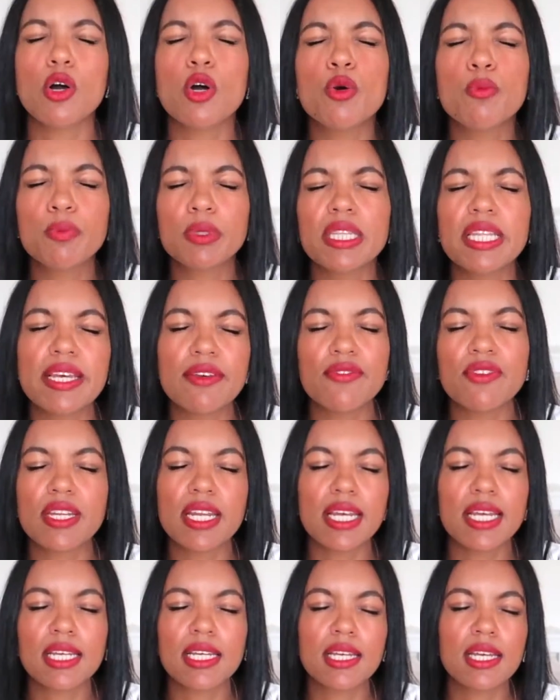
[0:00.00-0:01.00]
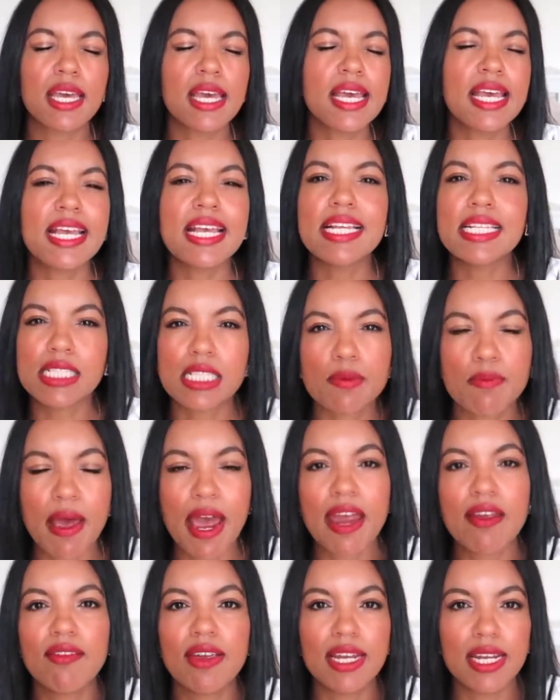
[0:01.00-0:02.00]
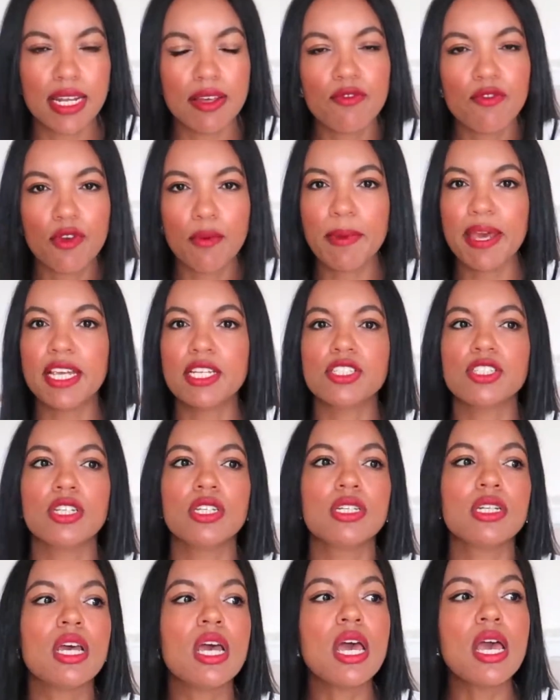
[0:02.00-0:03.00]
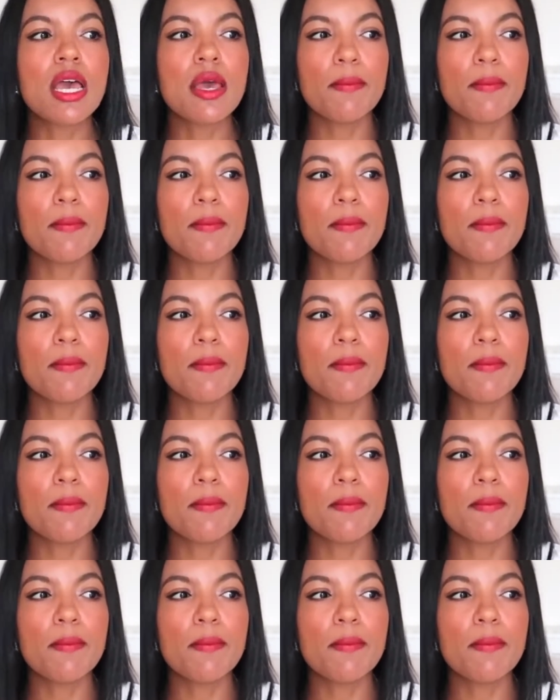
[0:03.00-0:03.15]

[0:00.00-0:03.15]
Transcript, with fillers: uplifting, inspiring information,